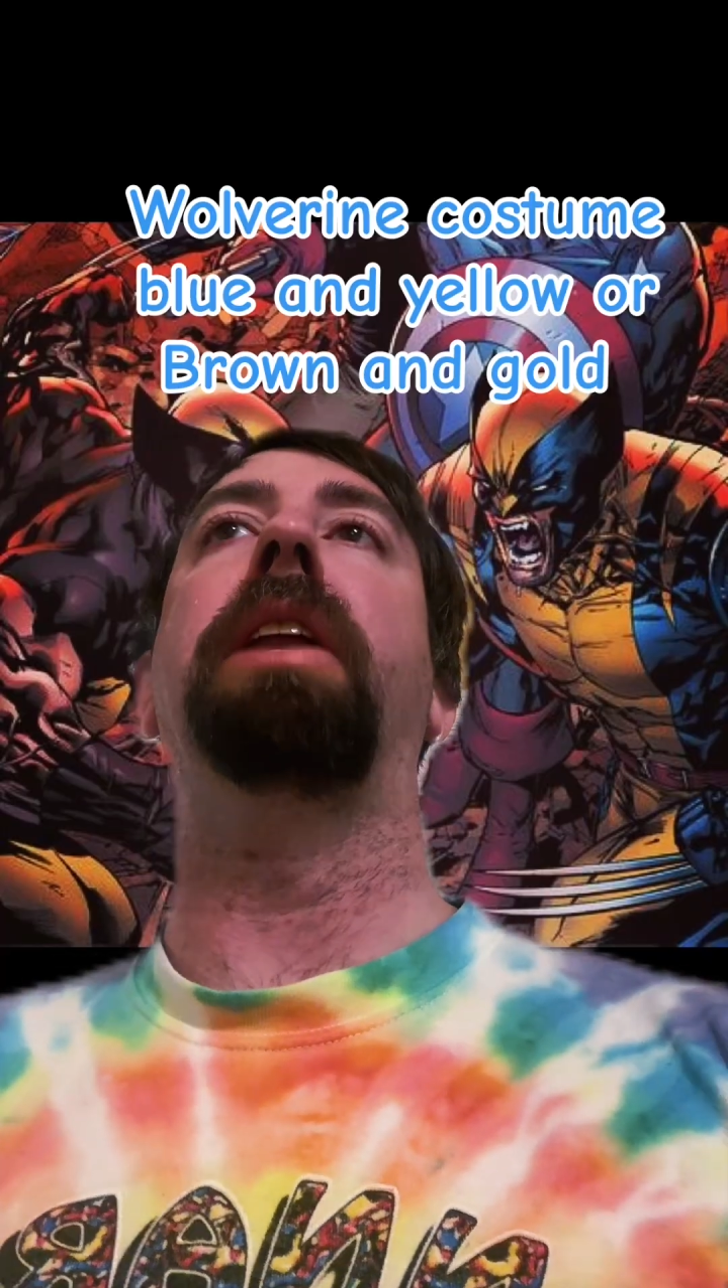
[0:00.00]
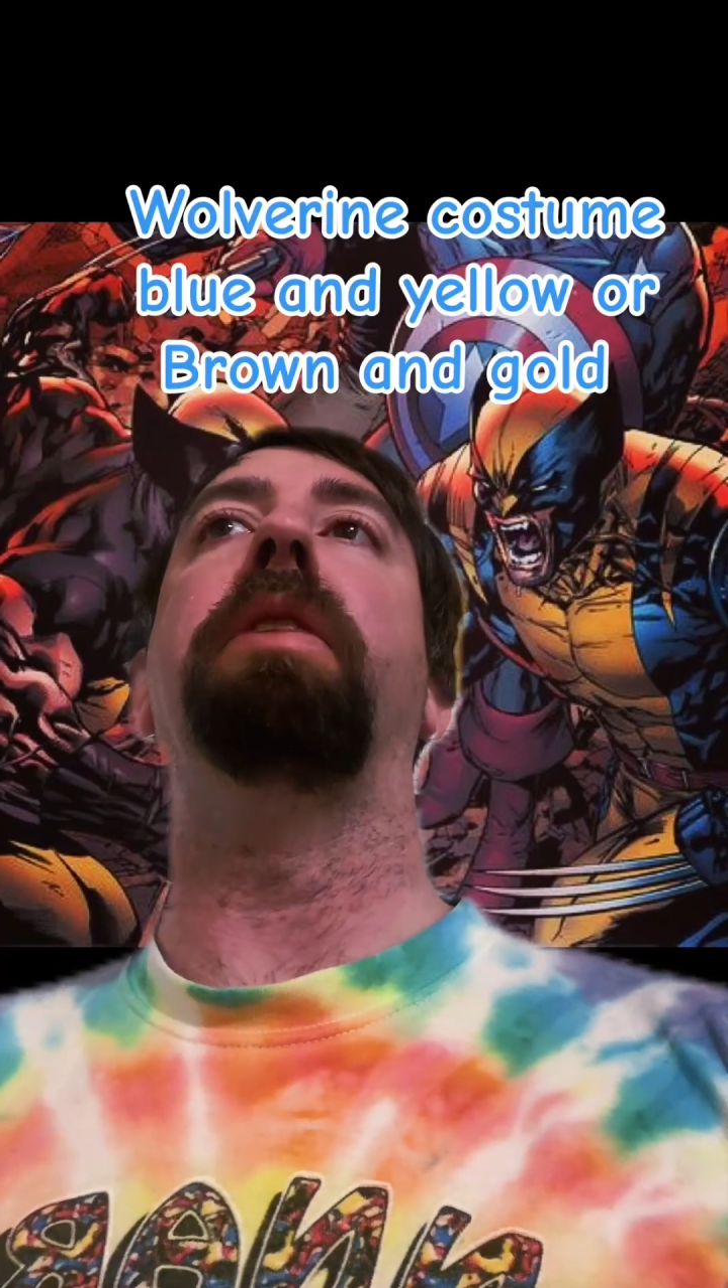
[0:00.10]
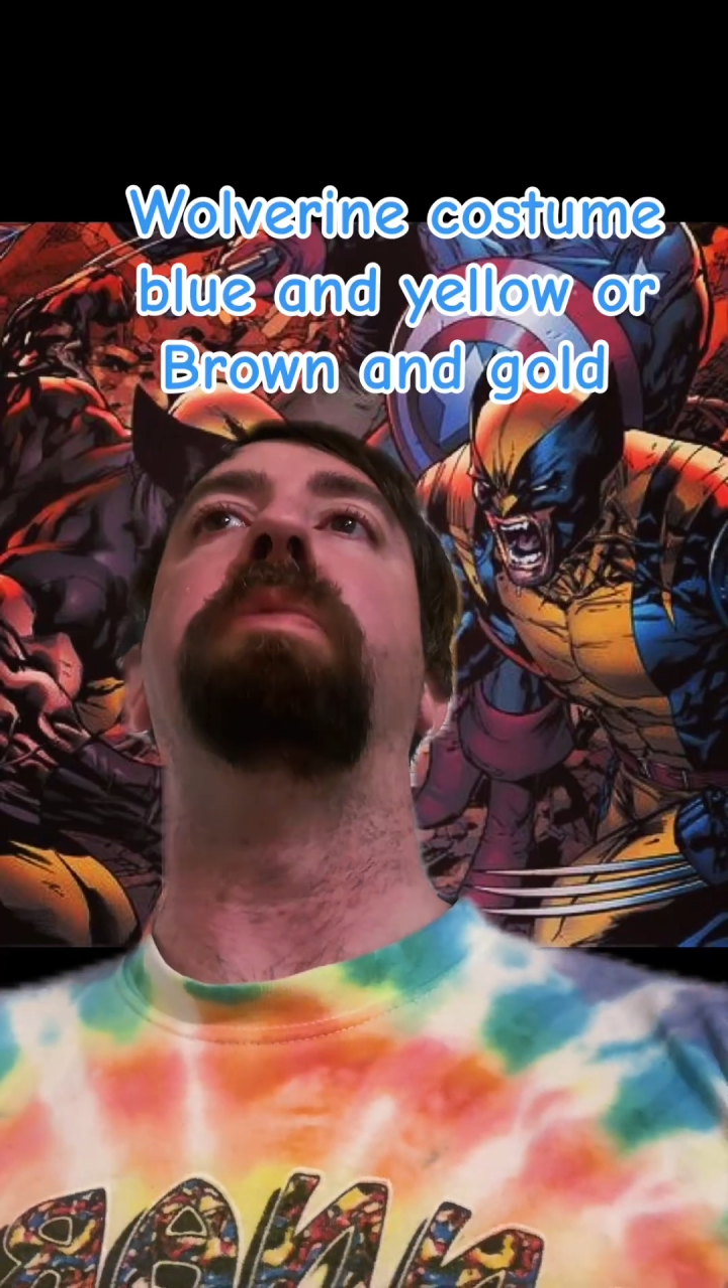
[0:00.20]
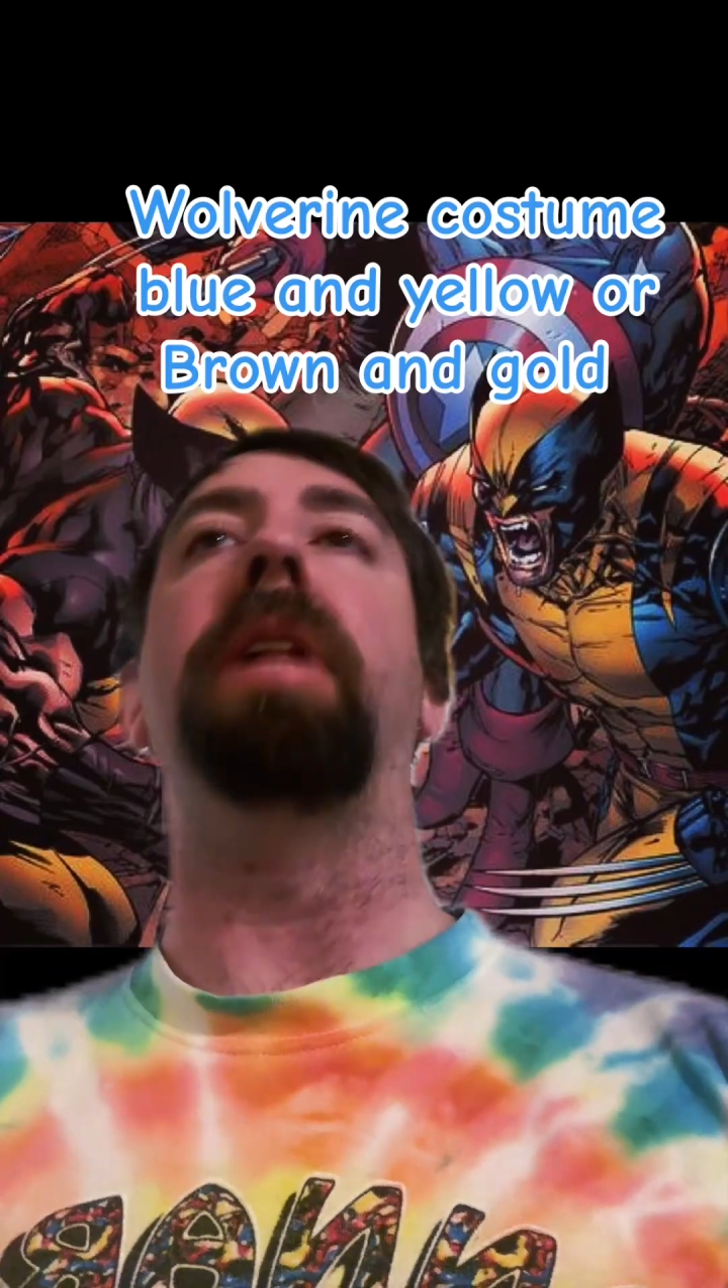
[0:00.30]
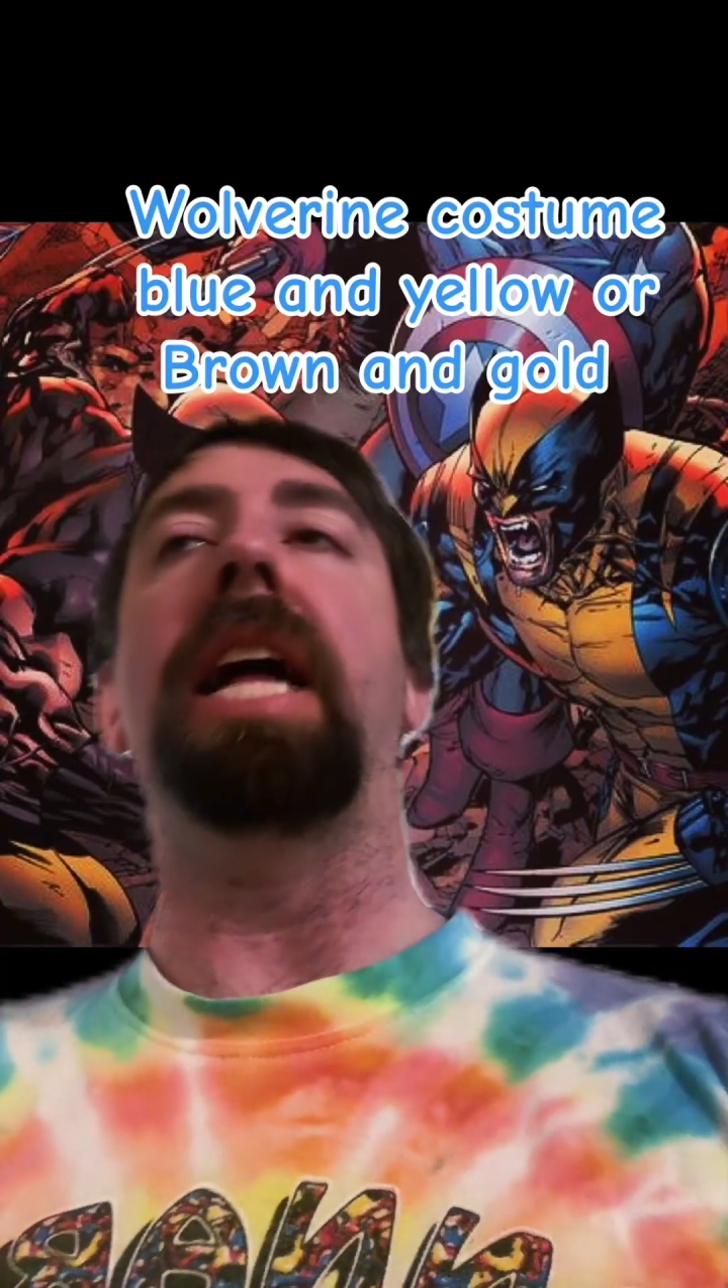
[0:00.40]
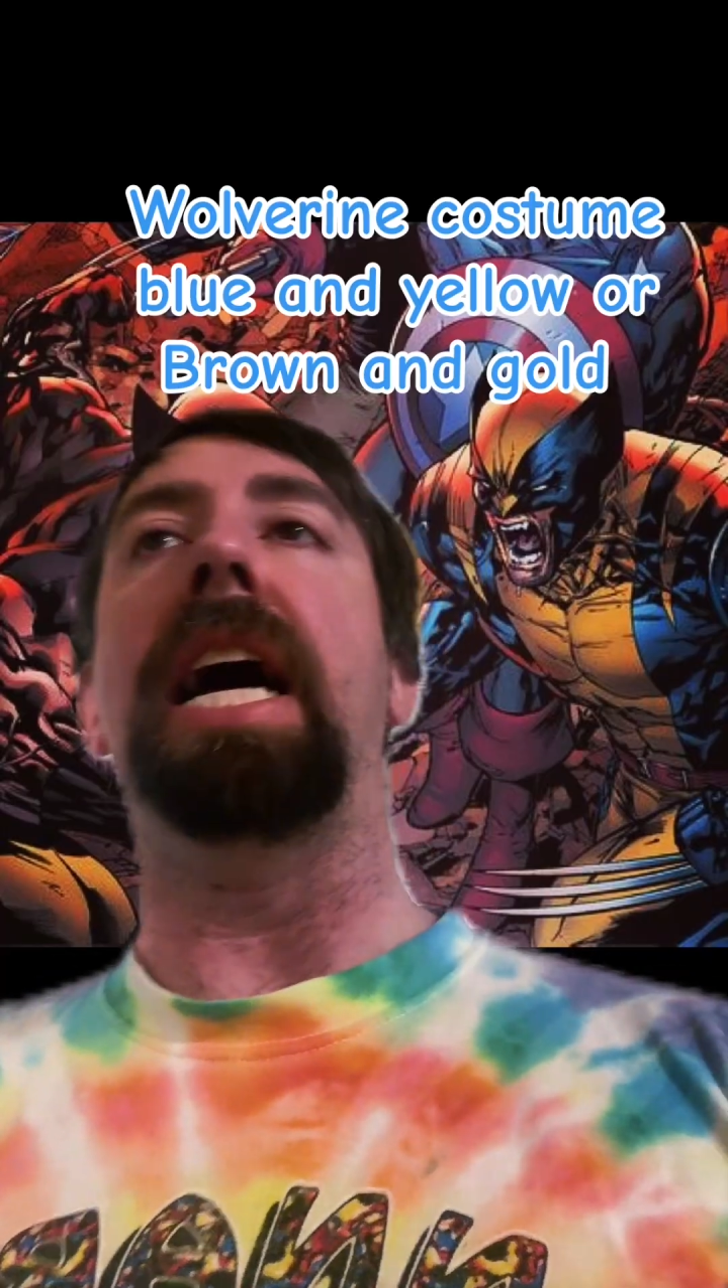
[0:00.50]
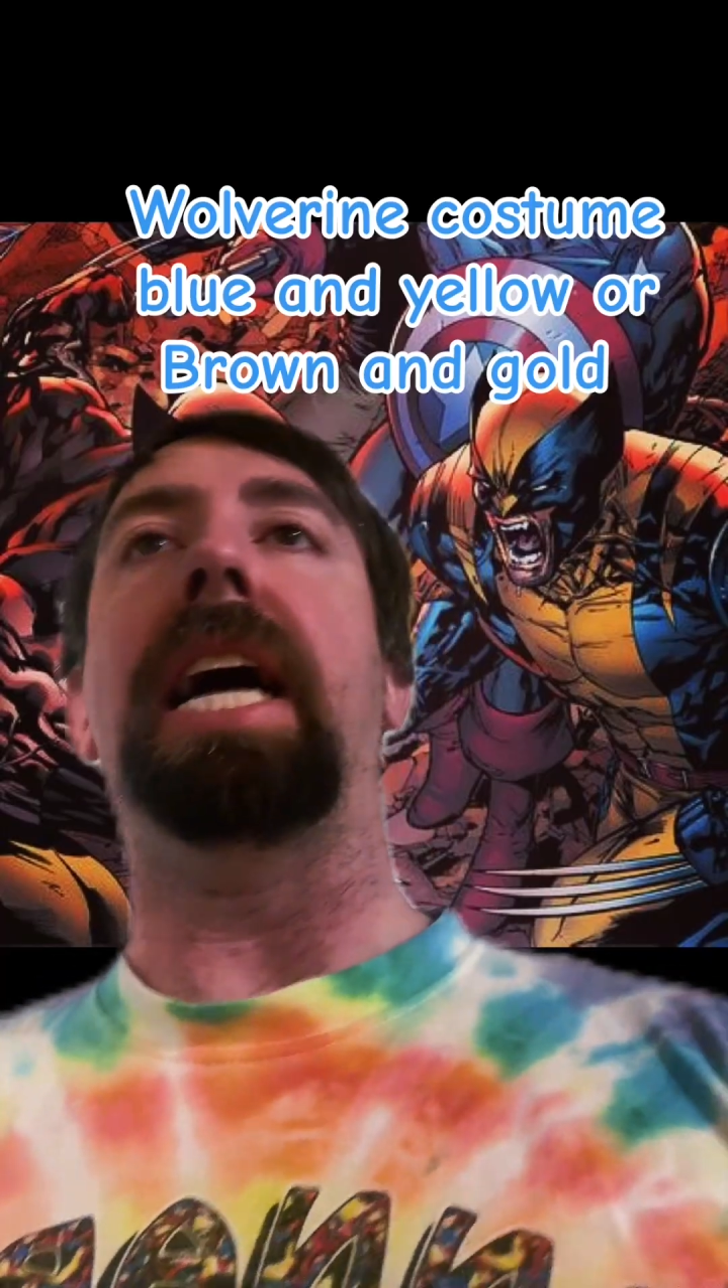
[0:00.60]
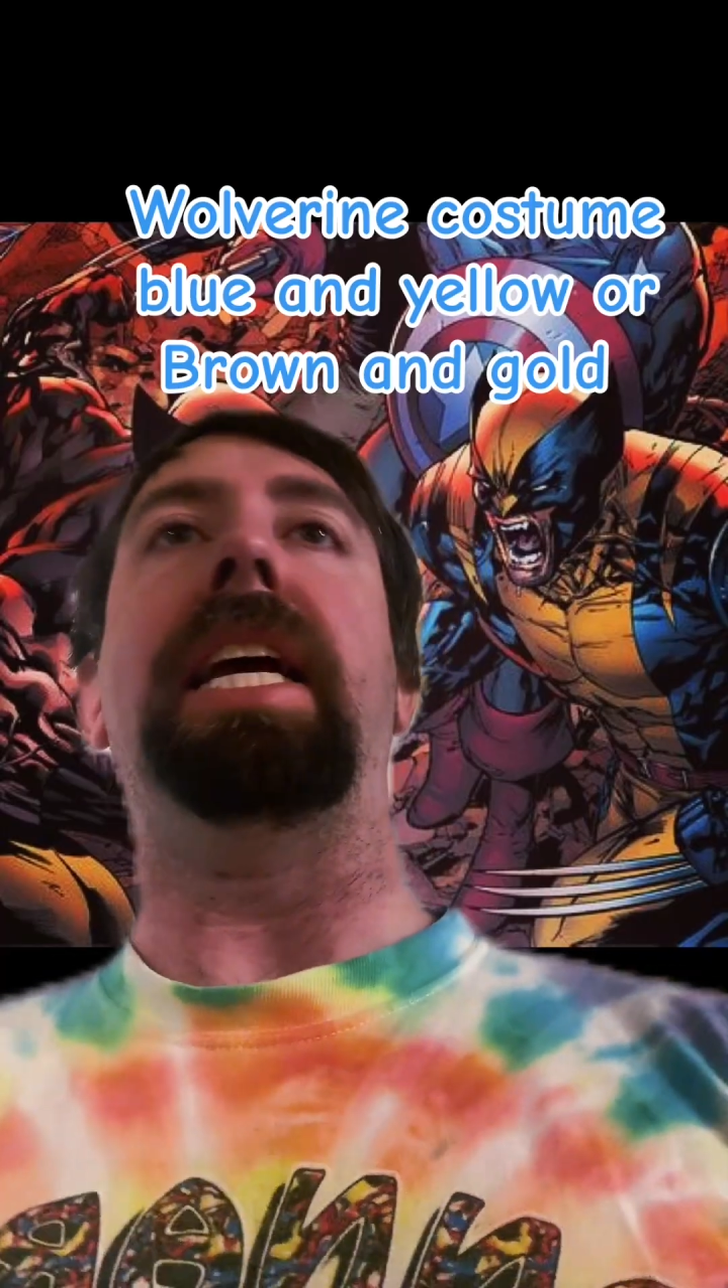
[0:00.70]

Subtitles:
of the black,